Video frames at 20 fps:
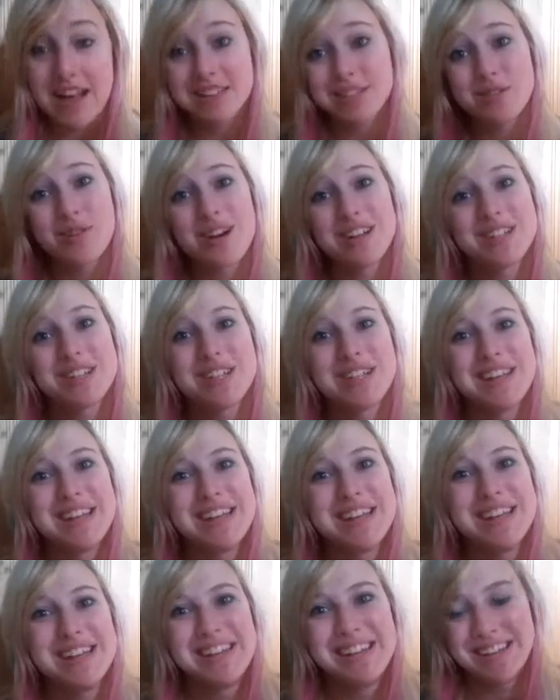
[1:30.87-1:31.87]
Next
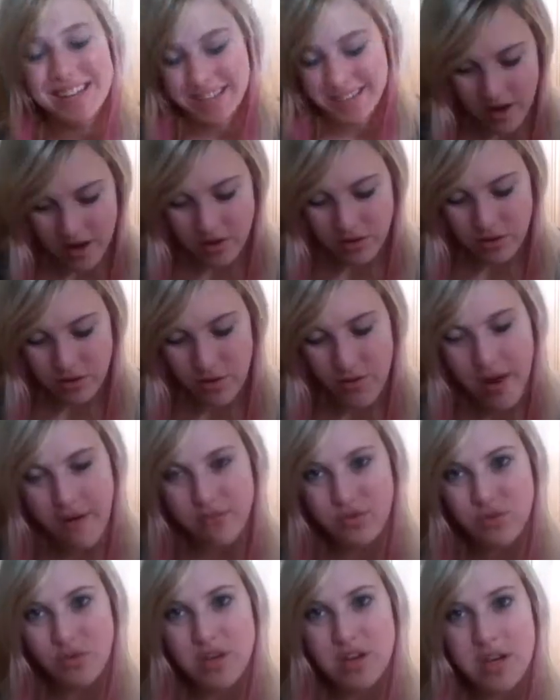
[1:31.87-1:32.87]
question! Why don't you
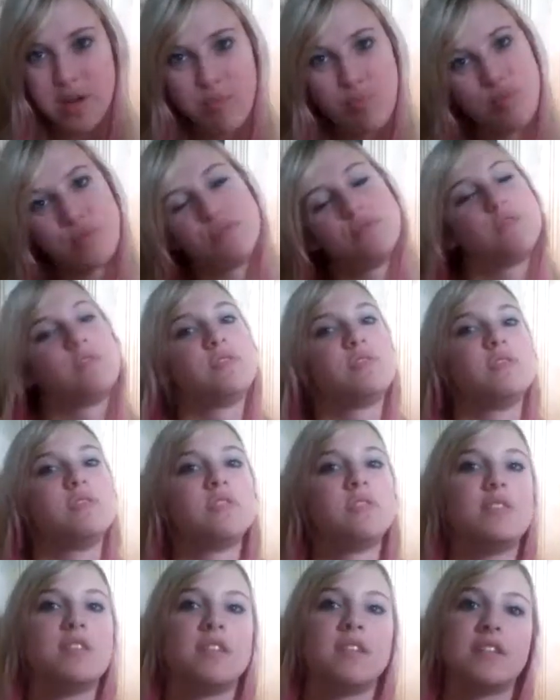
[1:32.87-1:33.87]
have 3
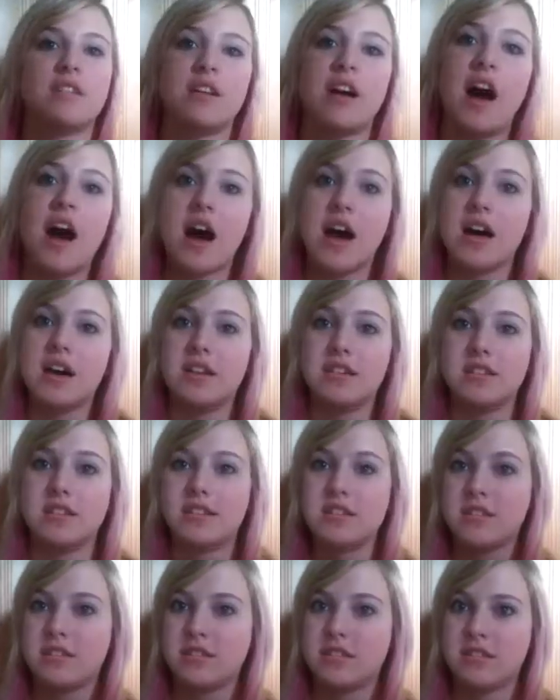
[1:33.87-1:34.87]
nipples?
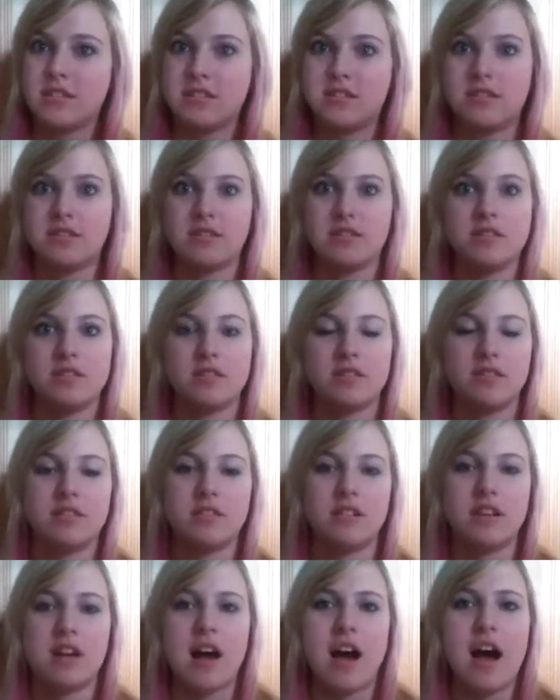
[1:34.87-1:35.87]
Cause
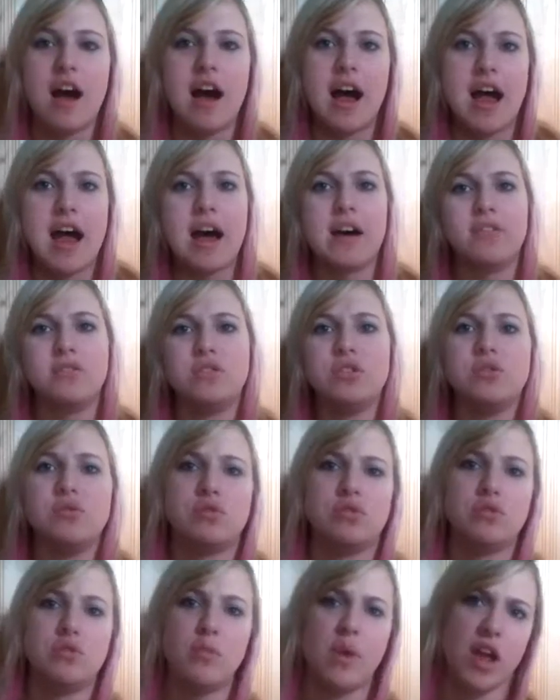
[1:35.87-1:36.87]
I have
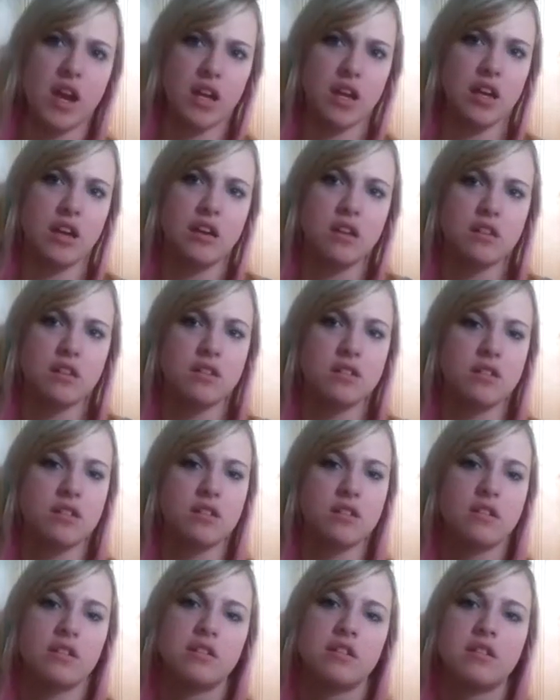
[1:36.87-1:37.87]
too many.
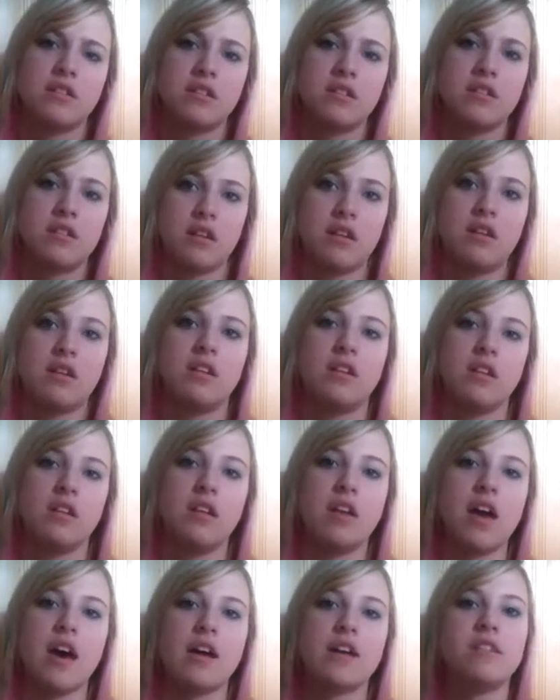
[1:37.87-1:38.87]

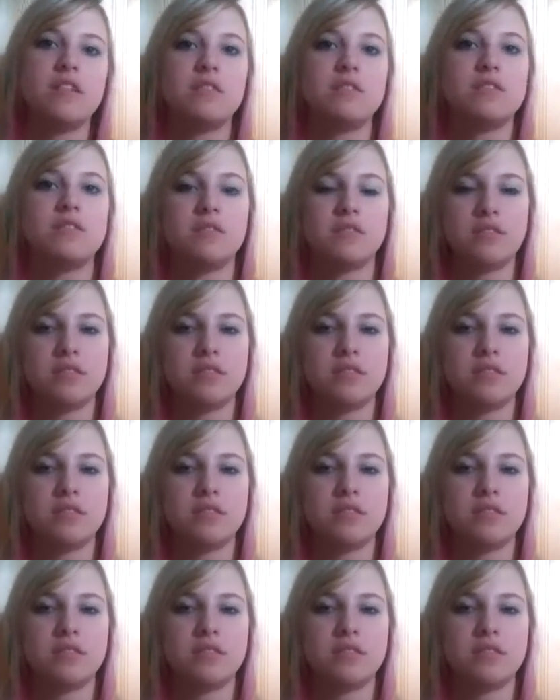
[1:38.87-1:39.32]
Yeah.